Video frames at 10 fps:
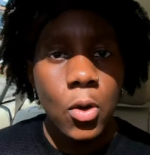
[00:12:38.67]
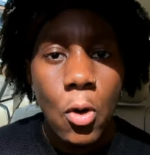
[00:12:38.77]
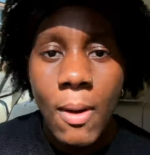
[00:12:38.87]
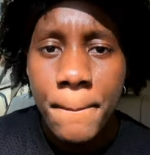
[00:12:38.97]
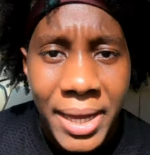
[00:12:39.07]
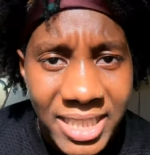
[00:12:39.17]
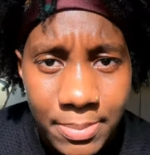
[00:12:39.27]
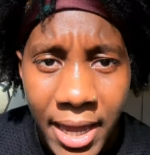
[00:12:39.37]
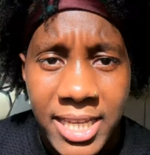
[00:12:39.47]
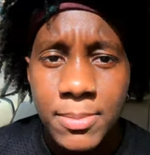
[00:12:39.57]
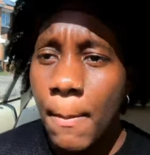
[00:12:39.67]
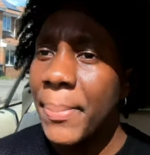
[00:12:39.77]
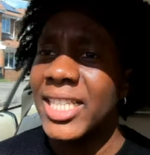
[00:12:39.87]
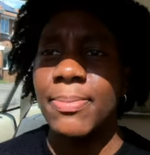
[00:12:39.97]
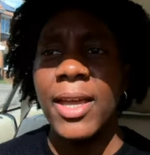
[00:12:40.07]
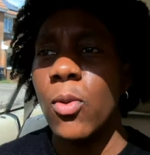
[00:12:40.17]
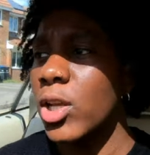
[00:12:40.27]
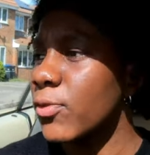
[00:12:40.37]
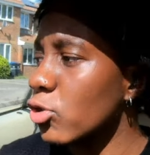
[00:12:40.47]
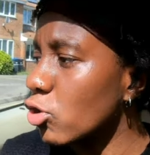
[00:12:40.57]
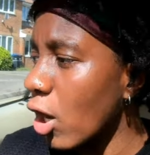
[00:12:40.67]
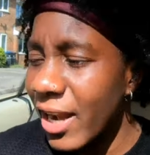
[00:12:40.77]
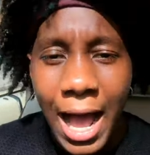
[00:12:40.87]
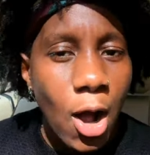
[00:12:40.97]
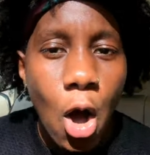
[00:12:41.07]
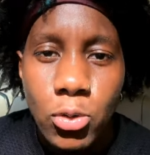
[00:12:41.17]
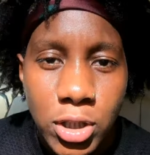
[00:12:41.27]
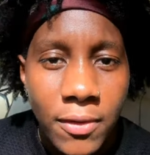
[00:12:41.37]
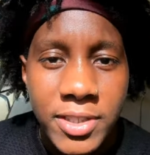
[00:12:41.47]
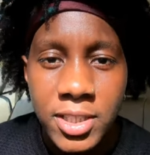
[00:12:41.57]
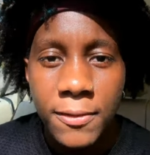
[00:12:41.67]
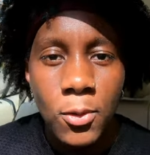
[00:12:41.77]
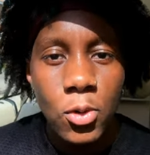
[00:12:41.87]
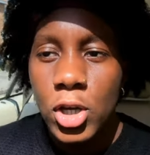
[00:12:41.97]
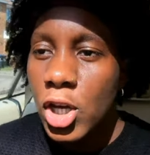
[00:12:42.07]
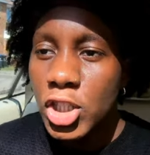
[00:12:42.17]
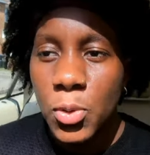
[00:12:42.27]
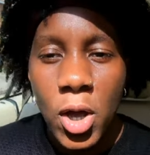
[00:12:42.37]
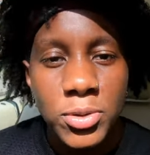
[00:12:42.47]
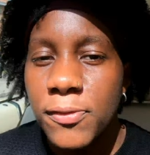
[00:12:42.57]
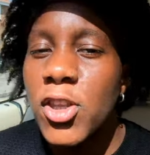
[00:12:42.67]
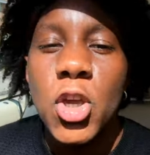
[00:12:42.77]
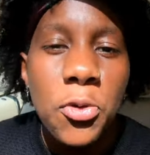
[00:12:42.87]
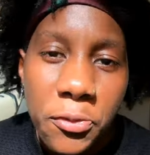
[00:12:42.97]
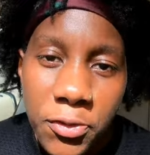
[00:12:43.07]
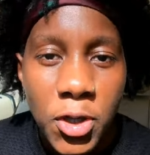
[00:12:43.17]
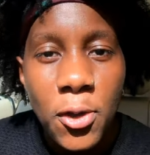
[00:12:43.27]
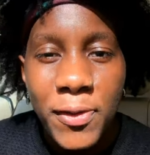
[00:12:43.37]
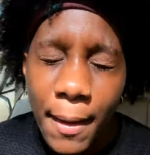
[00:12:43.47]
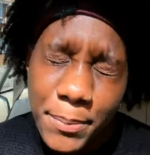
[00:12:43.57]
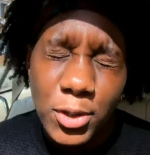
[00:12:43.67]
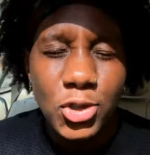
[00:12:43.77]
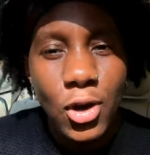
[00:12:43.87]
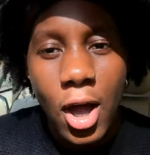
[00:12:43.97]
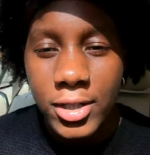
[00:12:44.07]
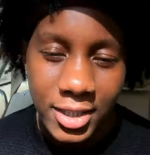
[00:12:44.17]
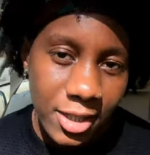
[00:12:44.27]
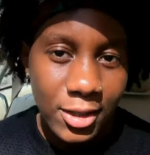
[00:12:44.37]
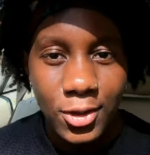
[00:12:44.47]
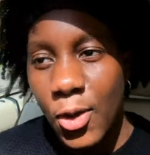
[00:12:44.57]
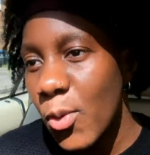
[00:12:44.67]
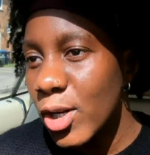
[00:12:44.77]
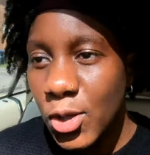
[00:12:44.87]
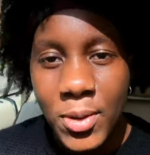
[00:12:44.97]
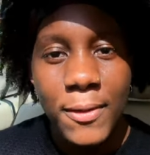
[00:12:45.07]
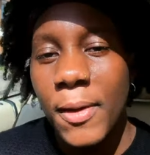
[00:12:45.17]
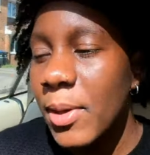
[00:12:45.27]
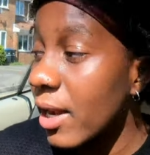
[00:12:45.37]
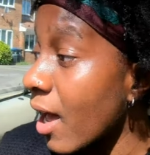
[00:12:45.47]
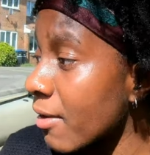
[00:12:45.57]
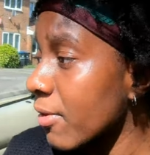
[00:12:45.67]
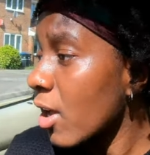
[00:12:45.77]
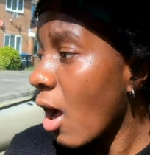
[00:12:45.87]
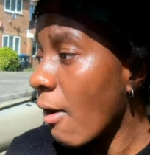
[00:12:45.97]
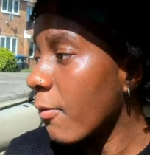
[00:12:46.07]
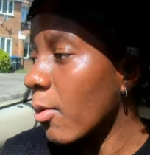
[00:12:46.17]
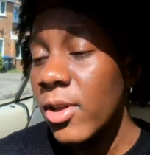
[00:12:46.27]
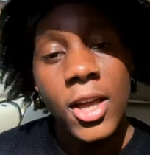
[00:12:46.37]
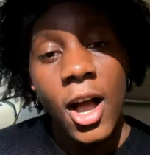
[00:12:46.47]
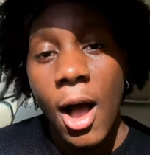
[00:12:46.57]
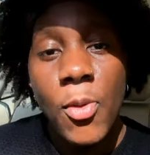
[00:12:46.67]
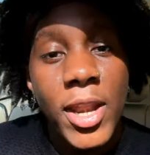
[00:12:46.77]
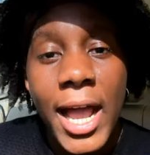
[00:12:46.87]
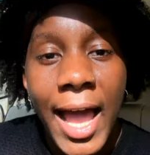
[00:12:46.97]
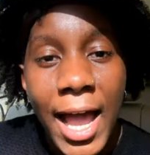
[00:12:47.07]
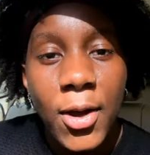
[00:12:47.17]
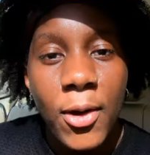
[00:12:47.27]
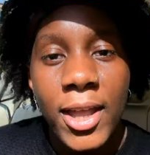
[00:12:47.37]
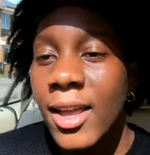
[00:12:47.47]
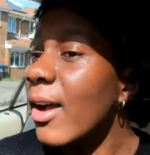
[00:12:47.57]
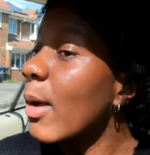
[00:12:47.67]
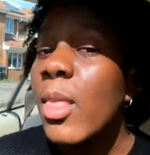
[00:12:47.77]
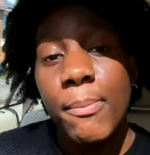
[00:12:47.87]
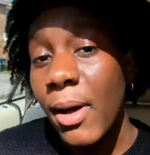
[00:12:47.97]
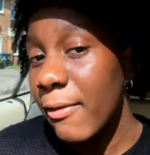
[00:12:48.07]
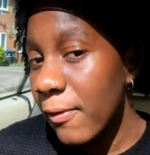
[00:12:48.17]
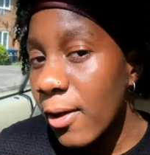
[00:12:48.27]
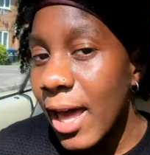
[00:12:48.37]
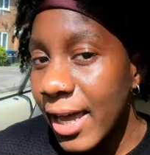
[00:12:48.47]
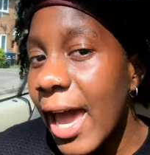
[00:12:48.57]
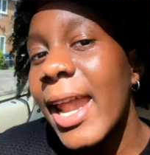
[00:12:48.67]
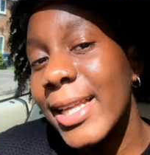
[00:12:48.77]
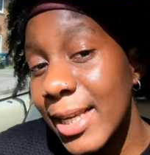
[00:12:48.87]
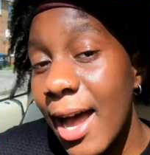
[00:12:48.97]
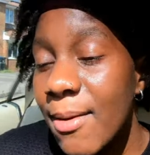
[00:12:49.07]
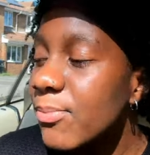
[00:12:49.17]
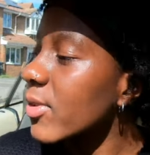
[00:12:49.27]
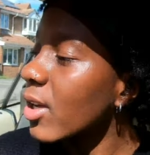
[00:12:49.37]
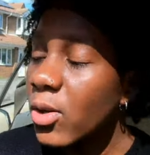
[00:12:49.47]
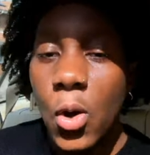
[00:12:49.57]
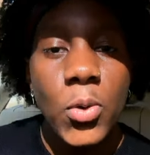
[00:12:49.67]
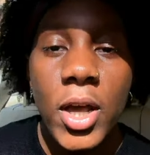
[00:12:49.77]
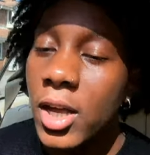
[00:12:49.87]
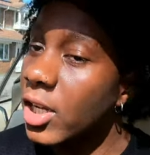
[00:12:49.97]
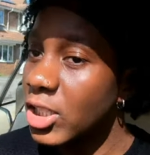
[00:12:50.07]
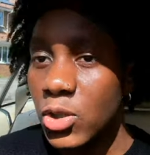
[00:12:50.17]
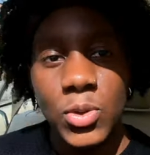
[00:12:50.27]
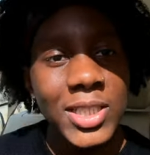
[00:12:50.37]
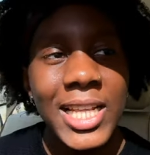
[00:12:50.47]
Called my best mate, so my best mate works for drug and alcohol services. I thought, she works with the youth that abuse drugs, don't want to do anything with their life. I thought, I'm not in that category, but I felt like it at that time. Called her, she was